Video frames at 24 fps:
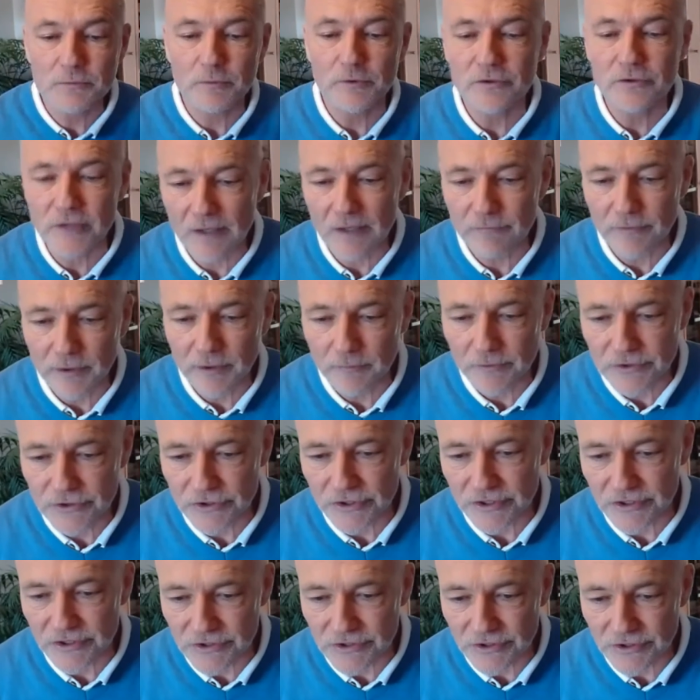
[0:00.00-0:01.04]
were traveling with
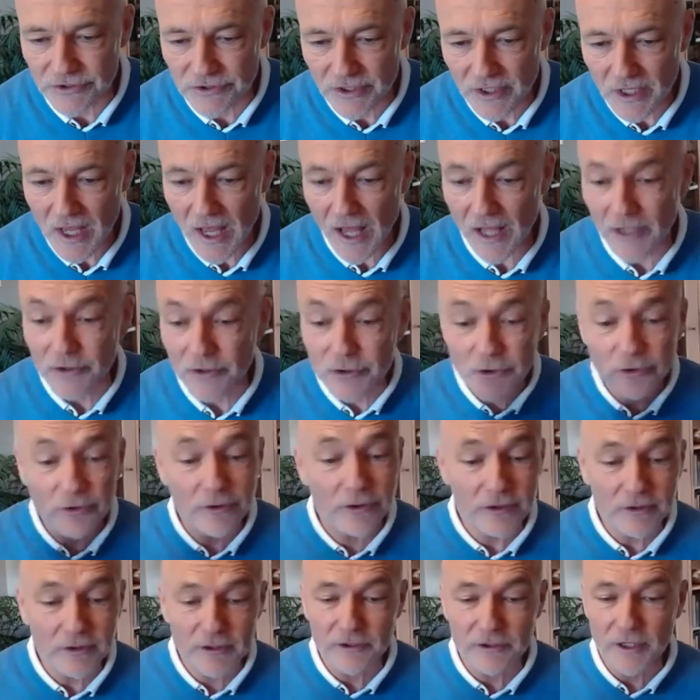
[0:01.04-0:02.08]
Jesus, and
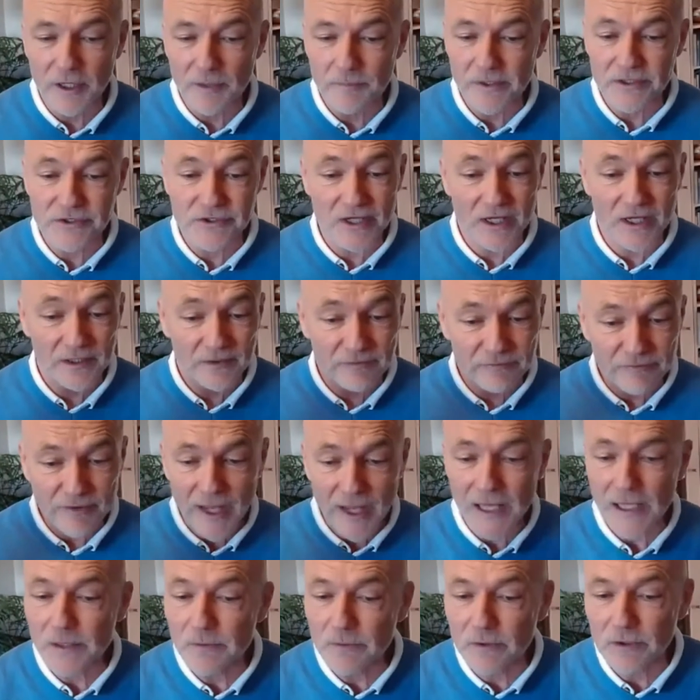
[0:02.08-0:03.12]
turning to them, he said, "If
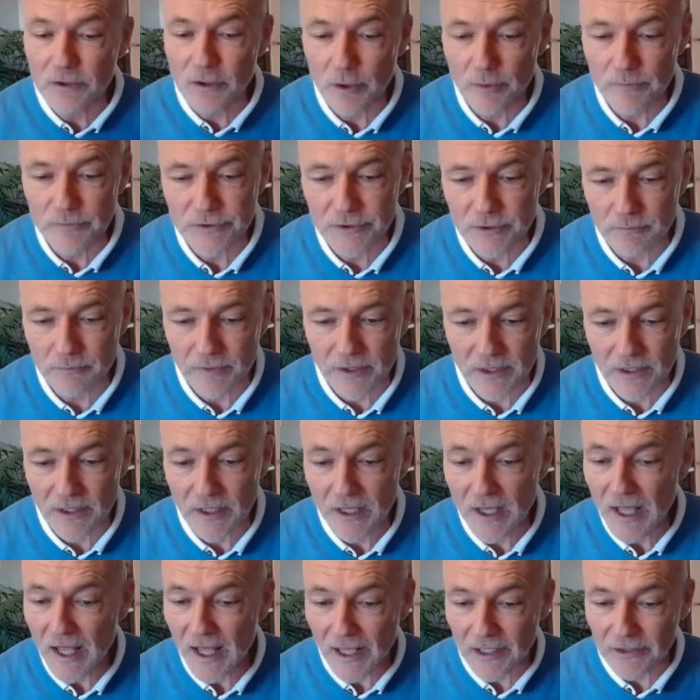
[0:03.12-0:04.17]
anyone comes to me
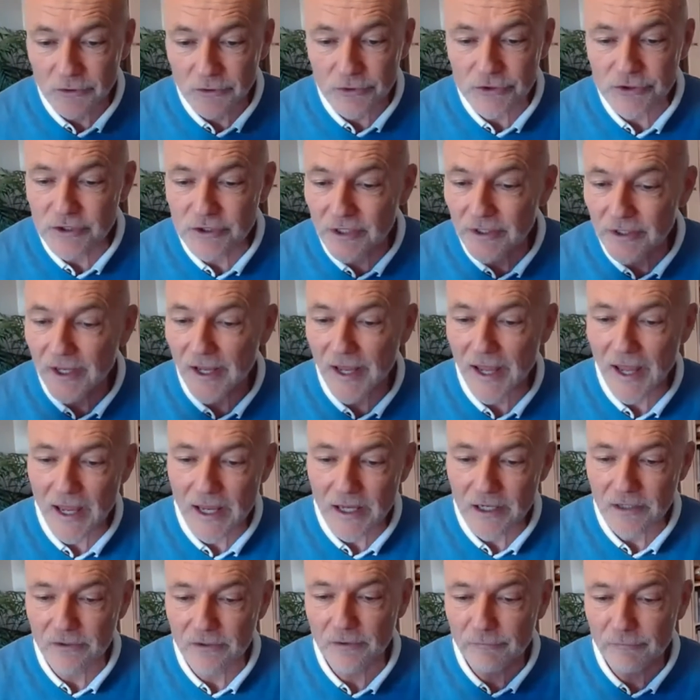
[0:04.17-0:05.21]
and does not
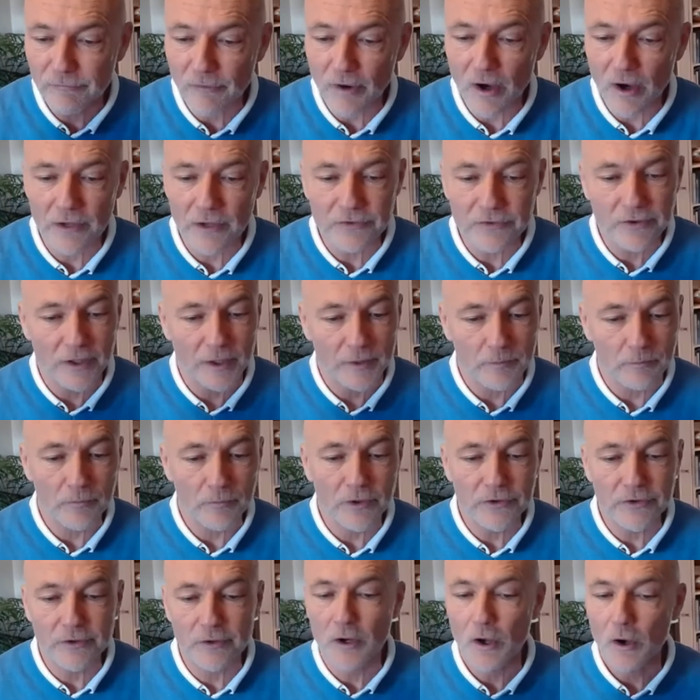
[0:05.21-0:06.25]
hate father and
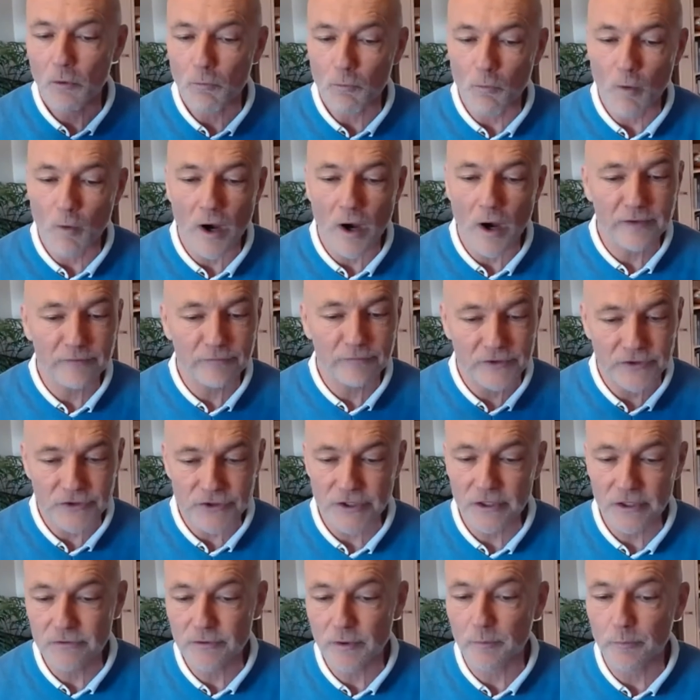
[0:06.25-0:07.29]
mother, wife and
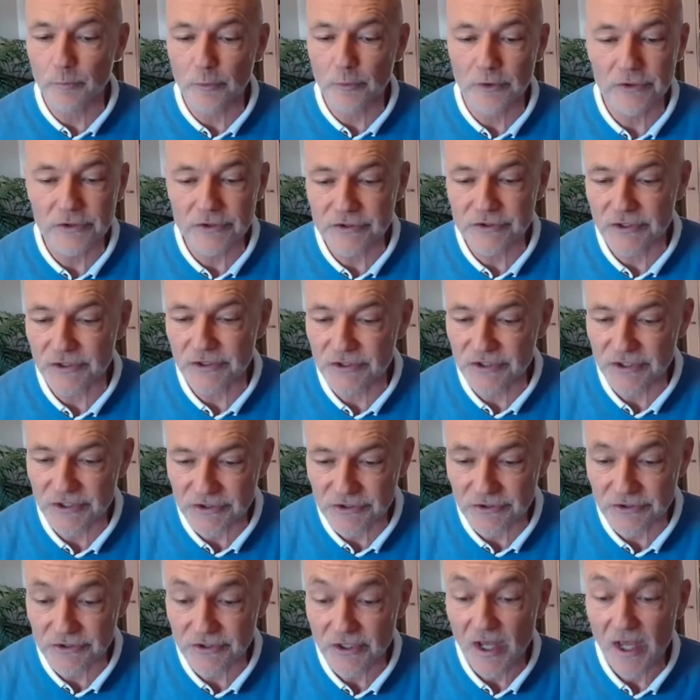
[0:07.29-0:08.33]
children, brothers and
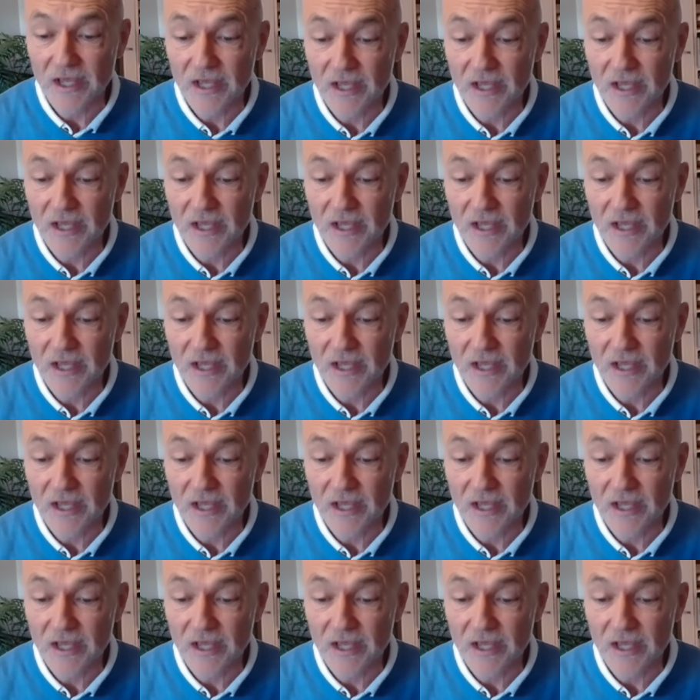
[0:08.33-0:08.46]
sisters,